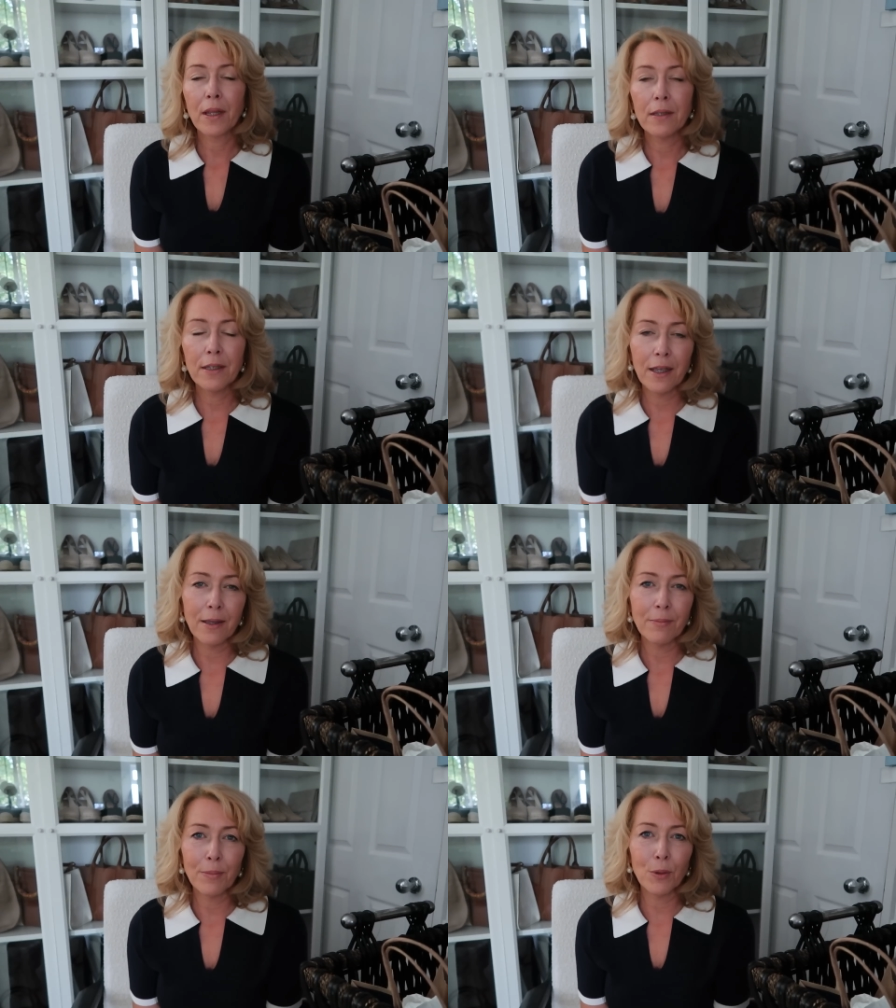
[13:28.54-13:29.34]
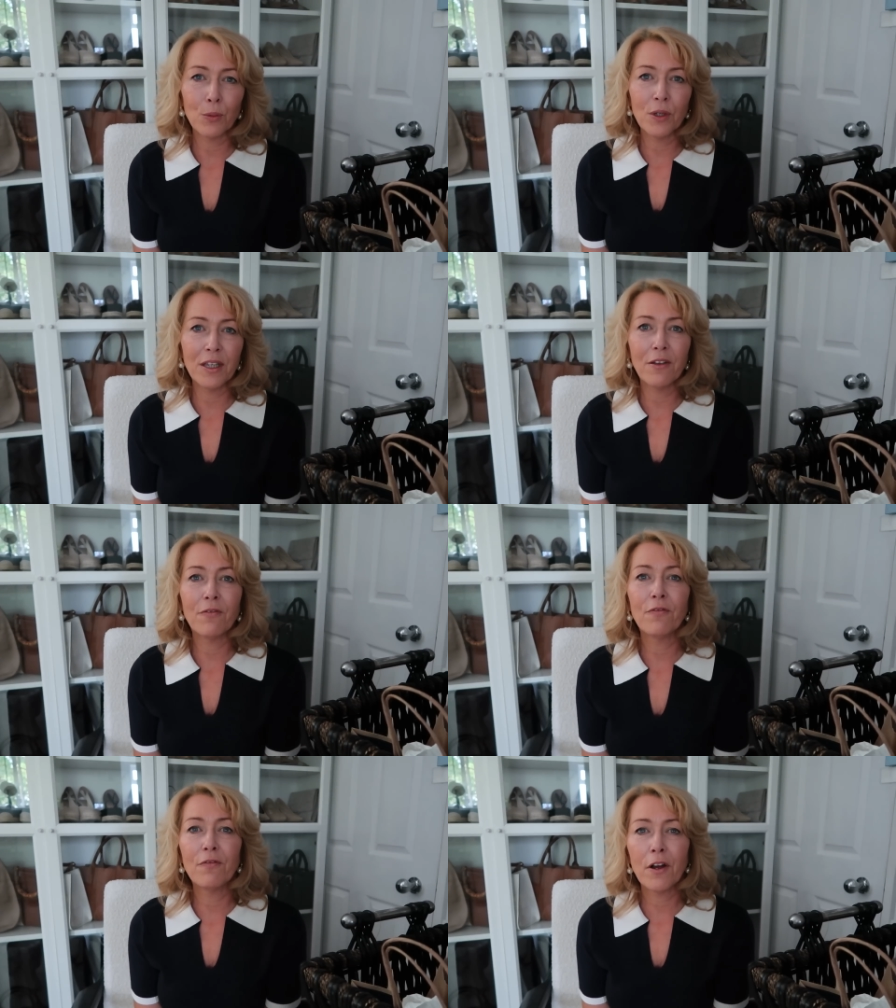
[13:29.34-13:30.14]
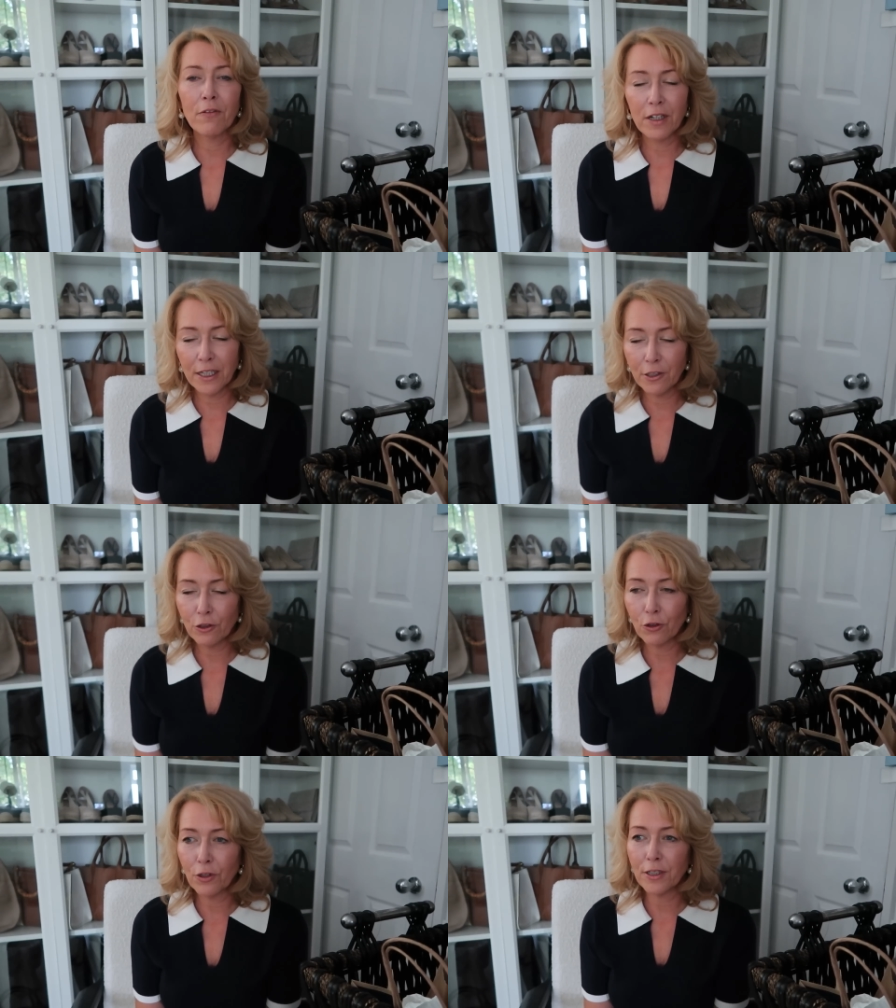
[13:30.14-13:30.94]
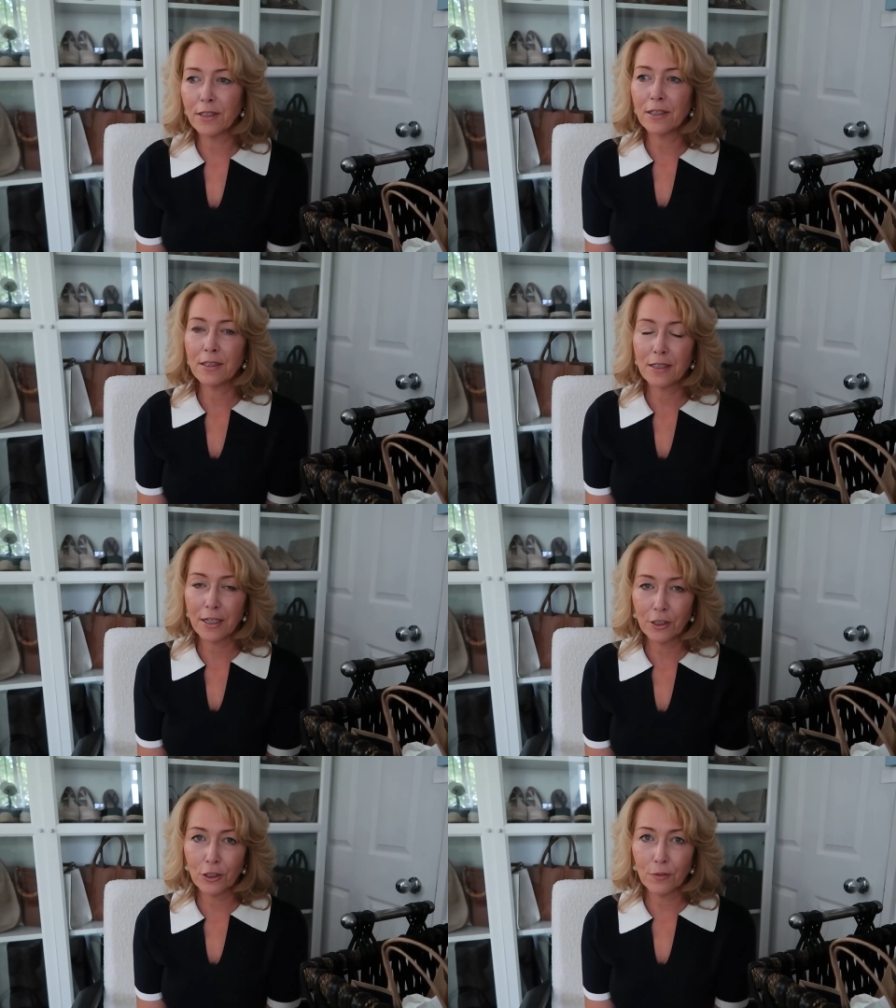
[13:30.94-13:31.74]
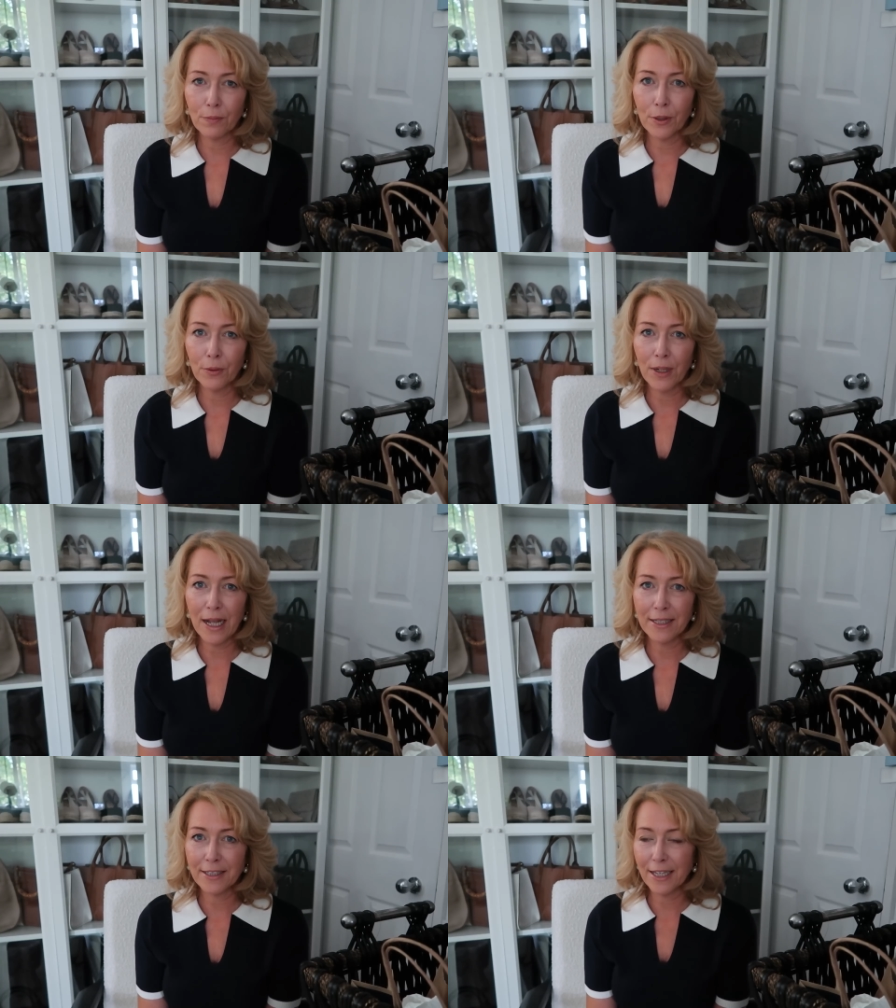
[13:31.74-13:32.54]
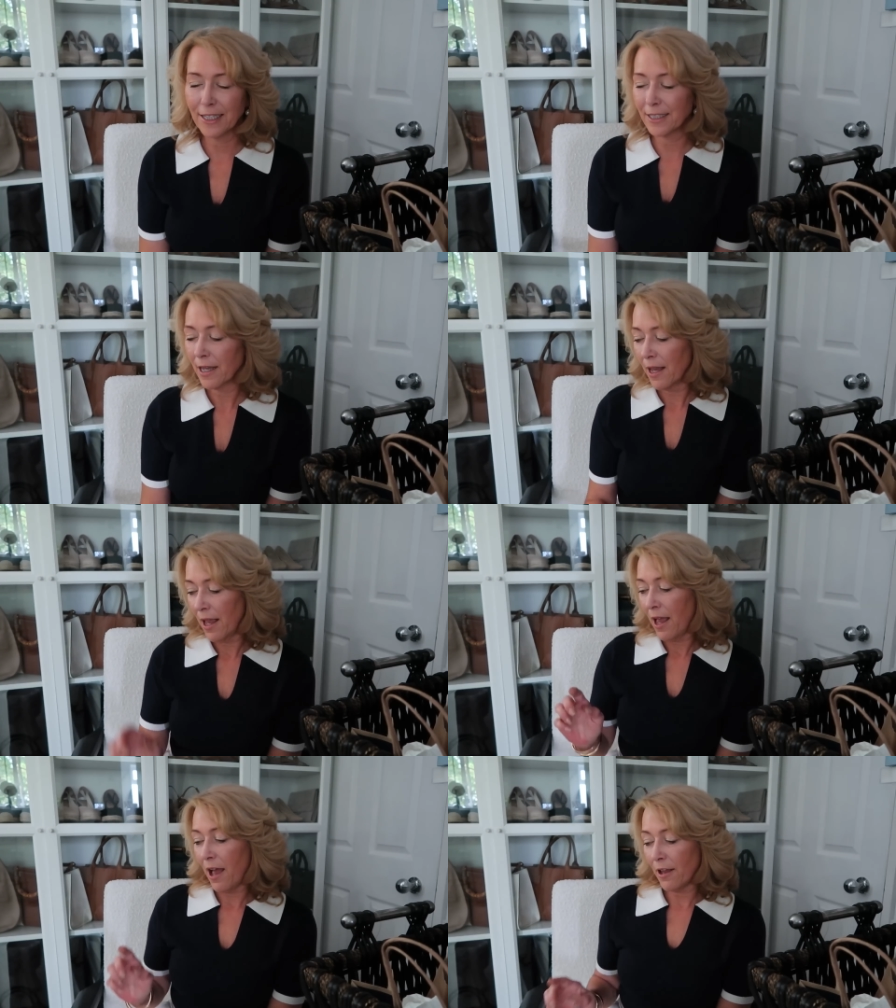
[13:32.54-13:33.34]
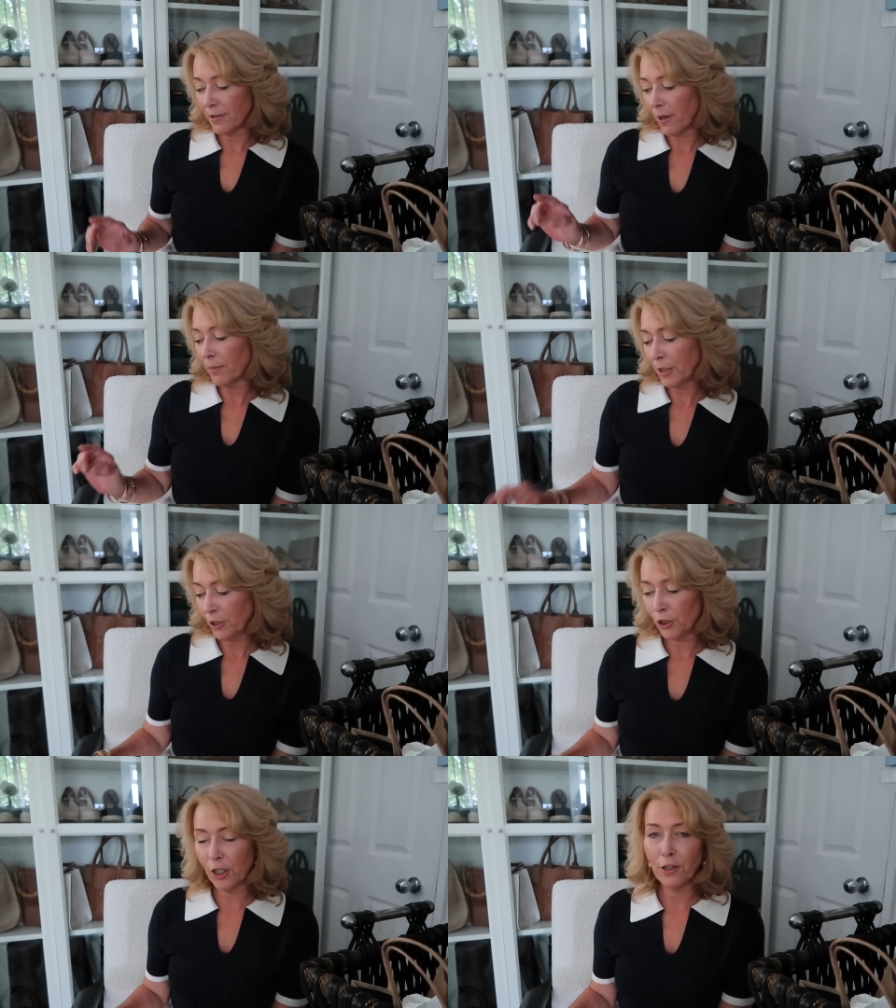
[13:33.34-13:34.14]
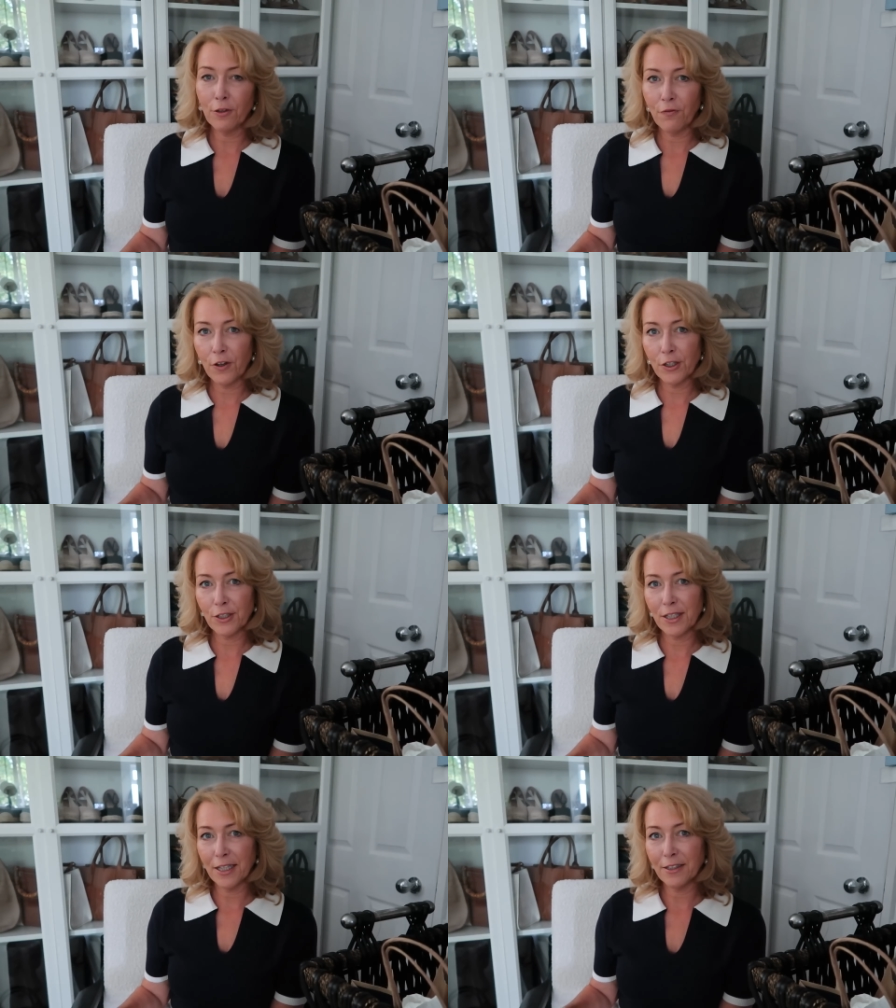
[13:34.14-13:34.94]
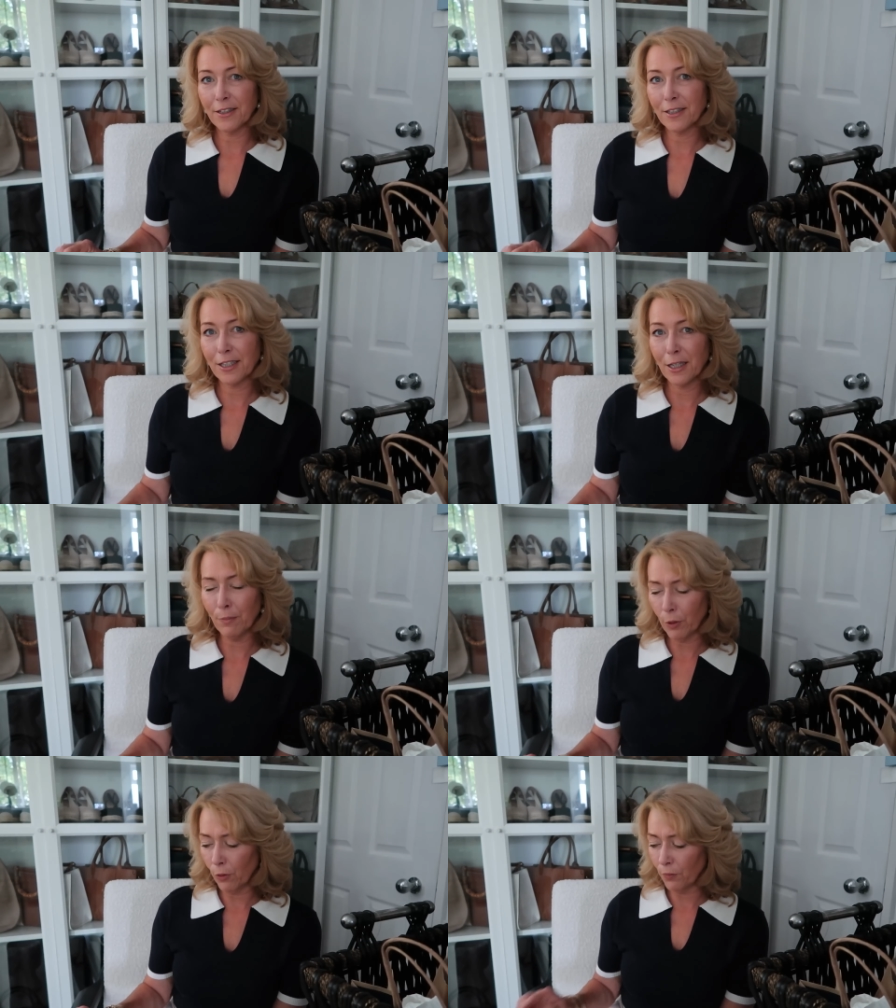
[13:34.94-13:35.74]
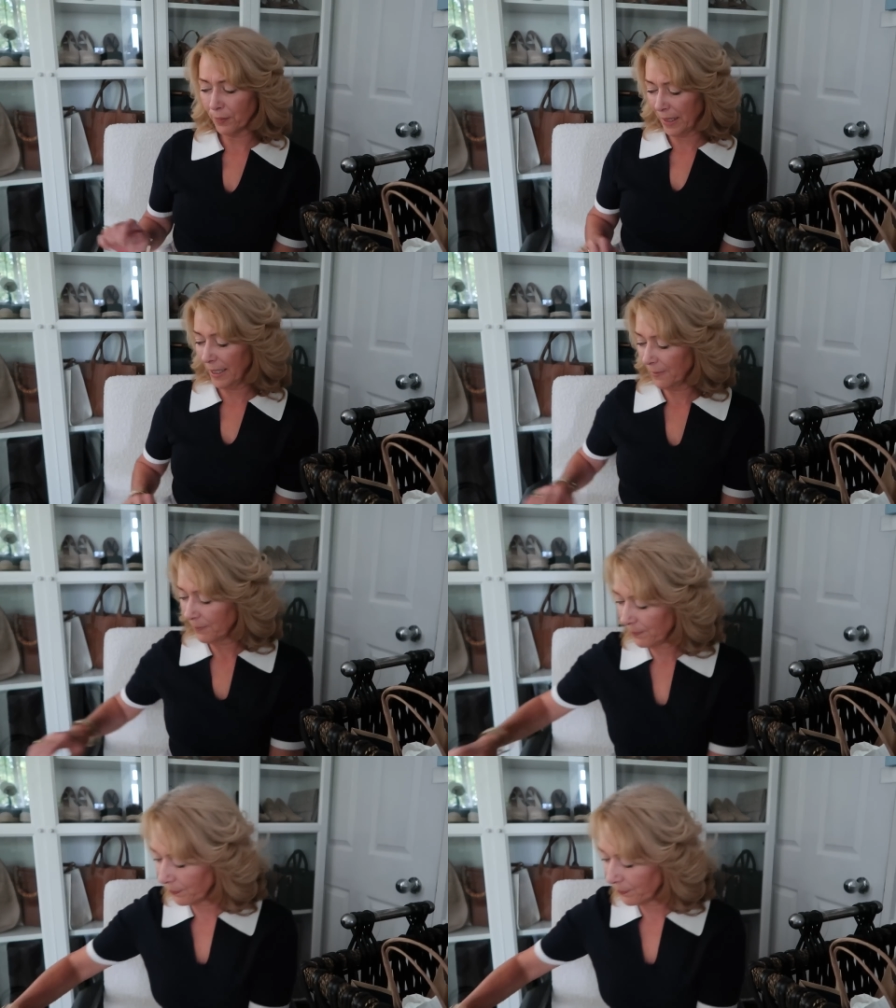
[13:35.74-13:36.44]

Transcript: Yeah, but we thoroughly enjoyed the Station Mill Antiques. And I'm going to show you the first thing that Dee bought me.